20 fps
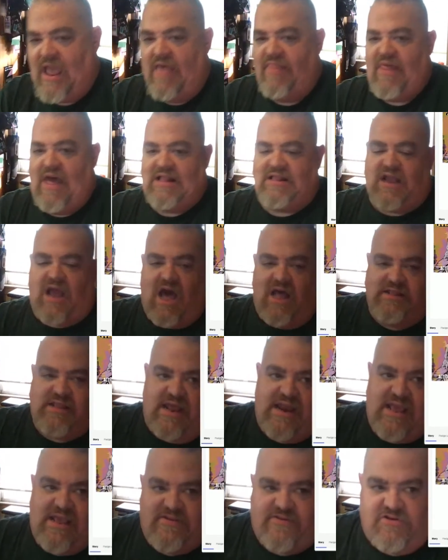And that
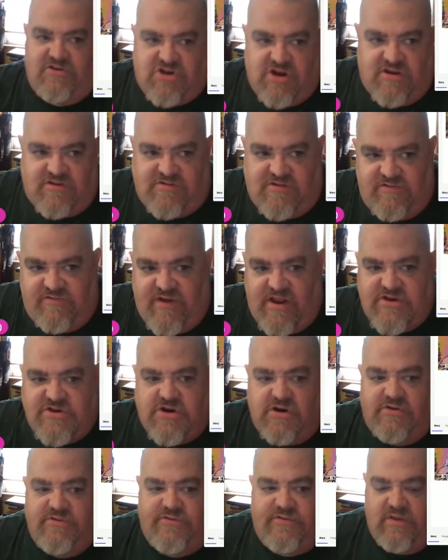content isn't just
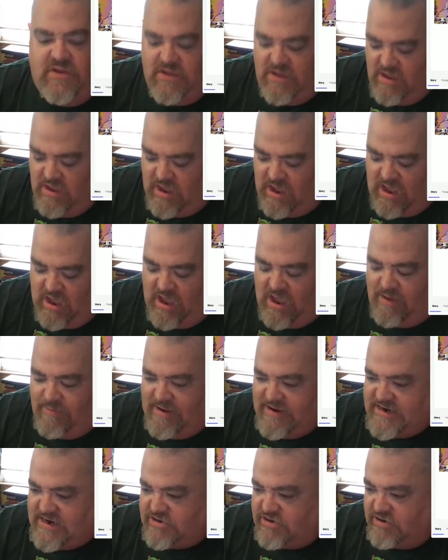adventures
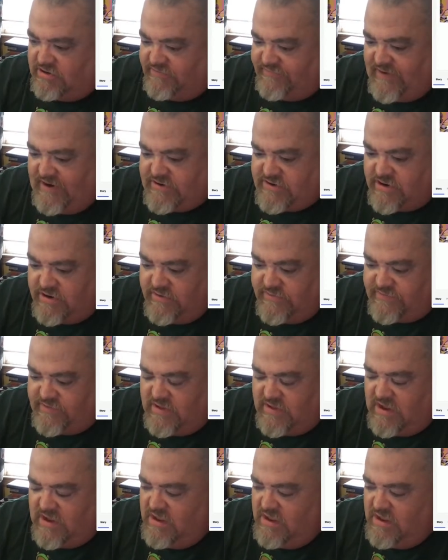and digital adventures.